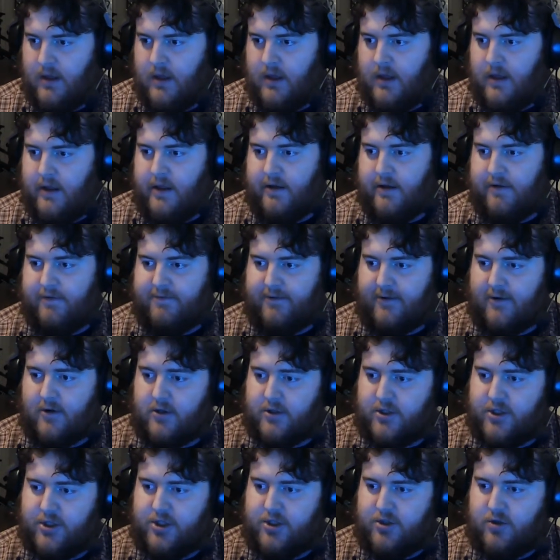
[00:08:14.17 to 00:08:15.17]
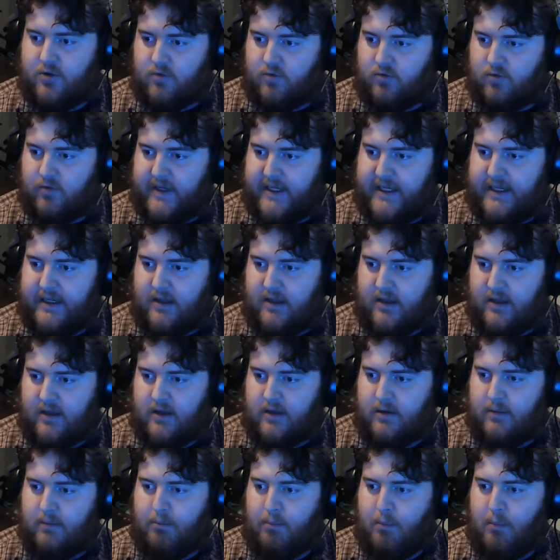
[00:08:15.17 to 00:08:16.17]
the first
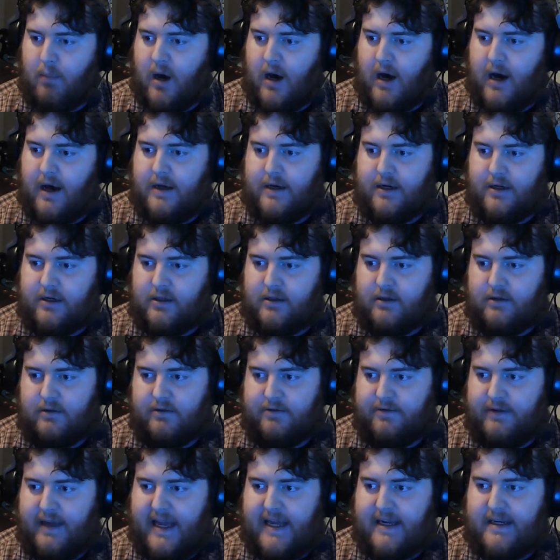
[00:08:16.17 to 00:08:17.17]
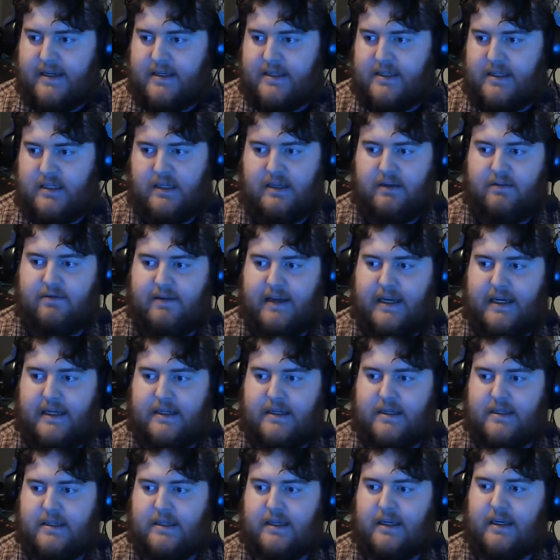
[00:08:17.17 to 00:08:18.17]
real modern fantasy
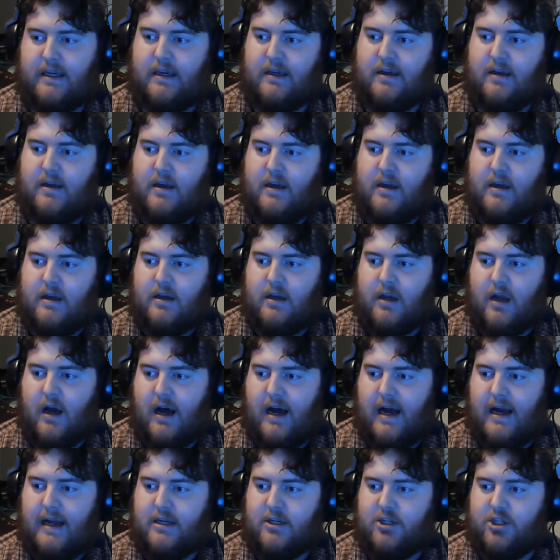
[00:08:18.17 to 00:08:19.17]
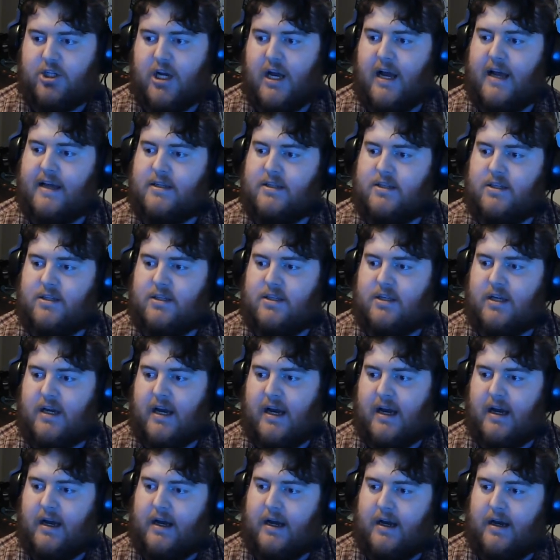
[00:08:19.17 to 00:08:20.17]
fantasy not just
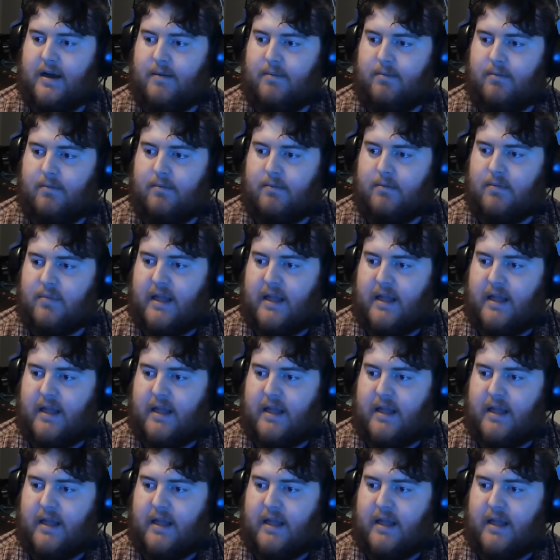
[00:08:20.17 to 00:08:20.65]
um,